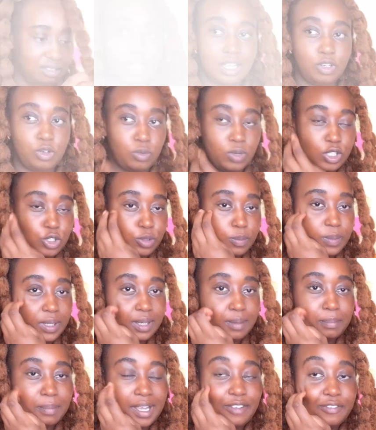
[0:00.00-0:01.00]
don't want to be
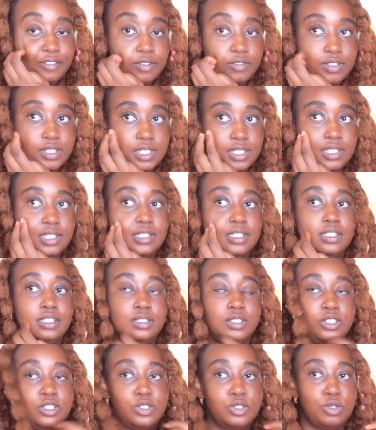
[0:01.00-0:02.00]
in my 50s and
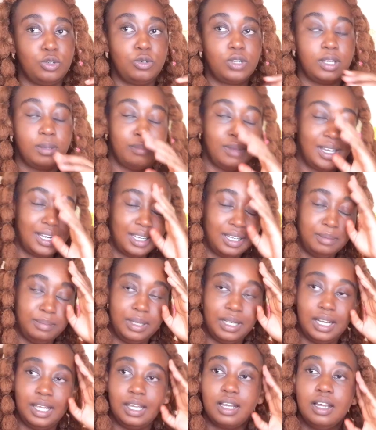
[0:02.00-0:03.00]
just looking back and be
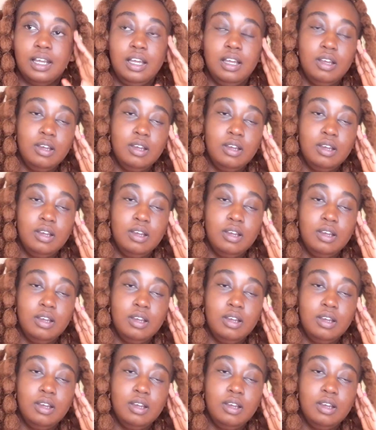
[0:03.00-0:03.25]
like,